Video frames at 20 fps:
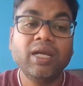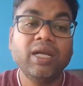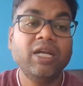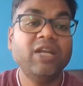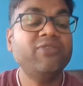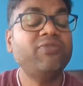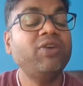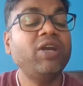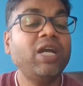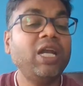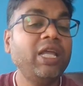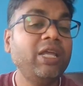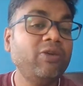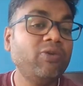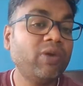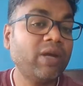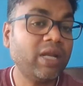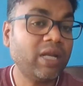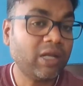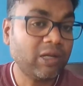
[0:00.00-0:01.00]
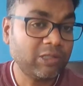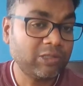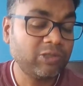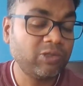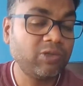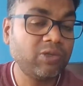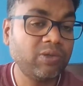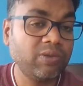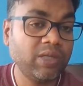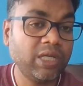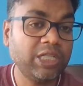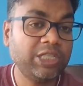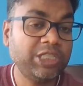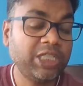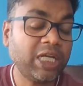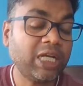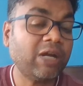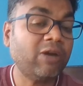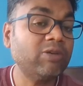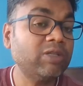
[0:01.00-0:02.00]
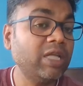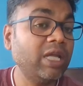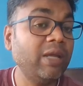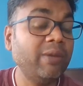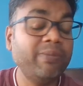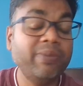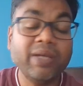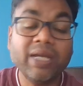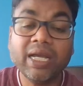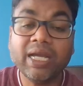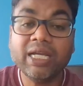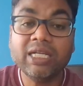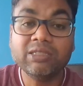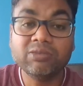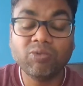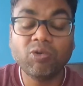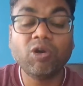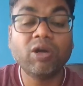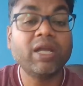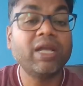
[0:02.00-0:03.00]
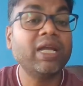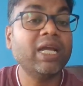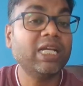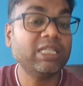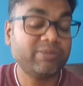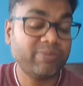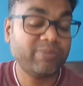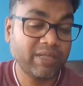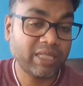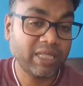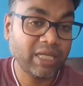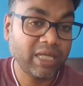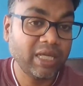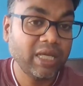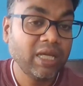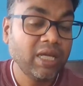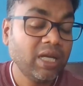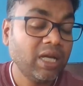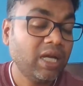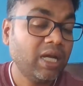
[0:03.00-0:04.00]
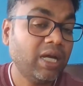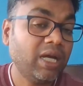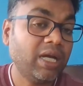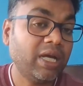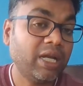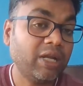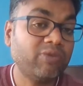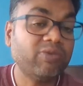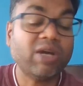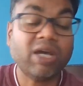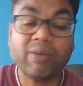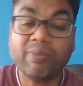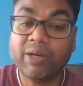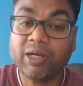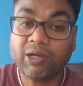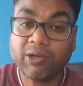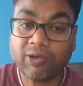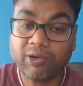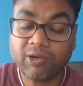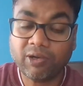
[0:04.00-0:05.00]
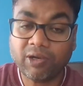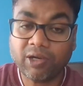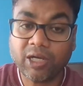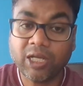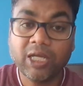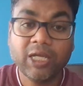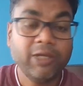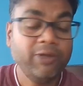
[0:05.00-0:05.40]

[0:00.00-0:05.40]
Definitely you can also check out the API is working as per the requirement or not.